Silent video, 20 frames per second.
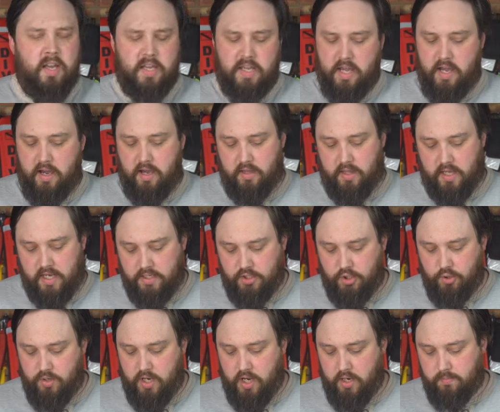Yeah, the
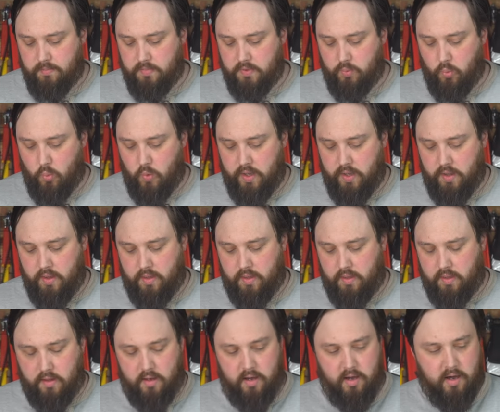issue comes
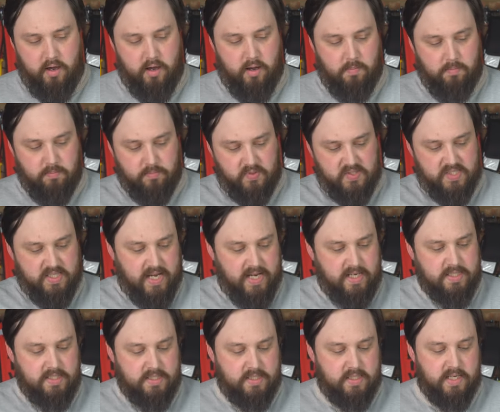with
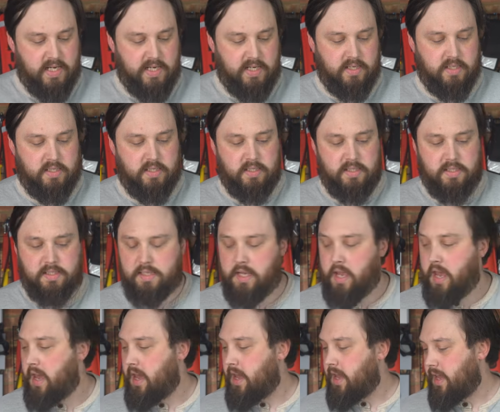second stages
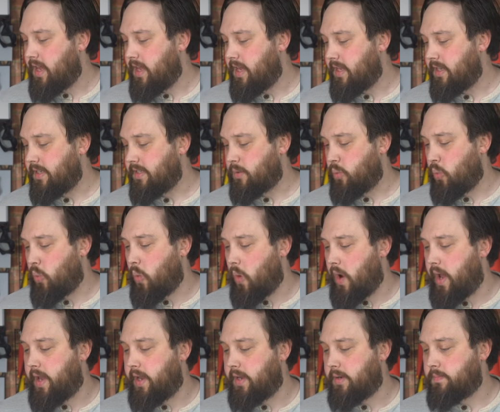is
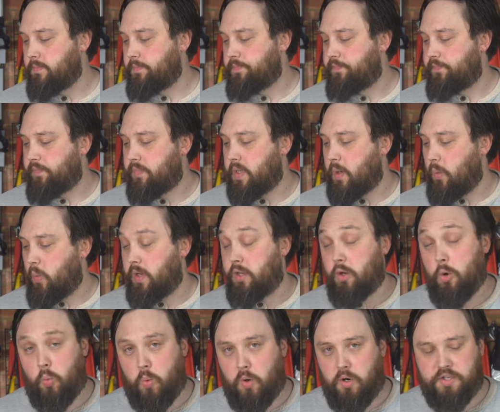when
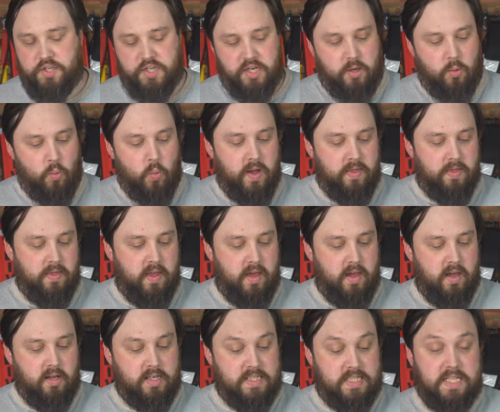you're washing, when
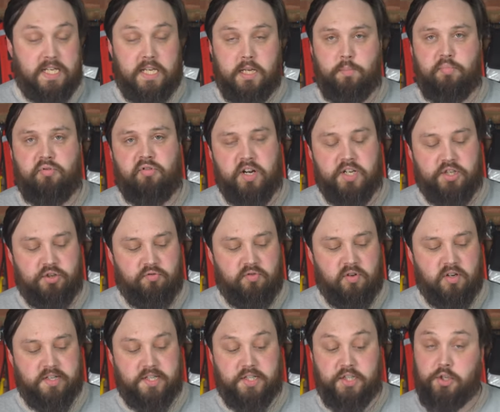they're
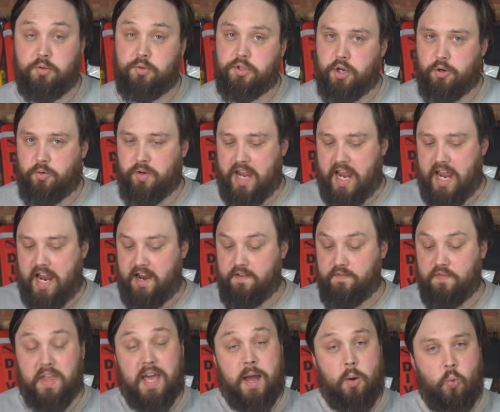depressurized, you don't
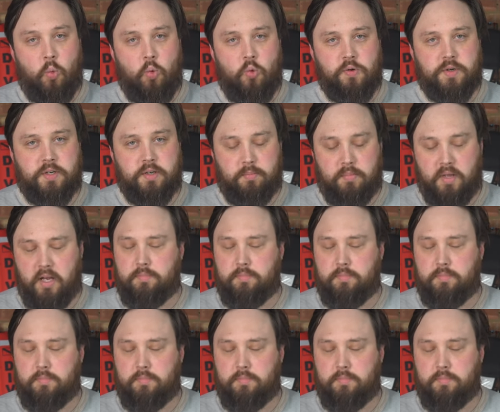have that water,